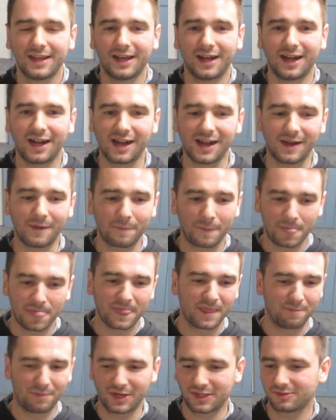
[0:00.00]

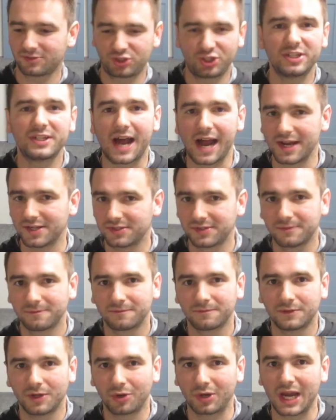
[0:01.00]
But she dies.
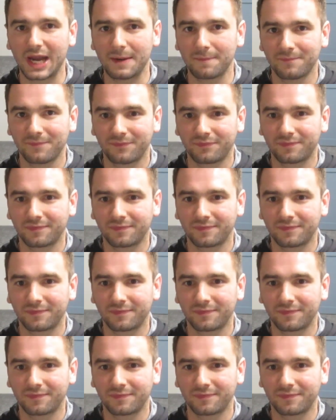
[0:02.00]
Okay?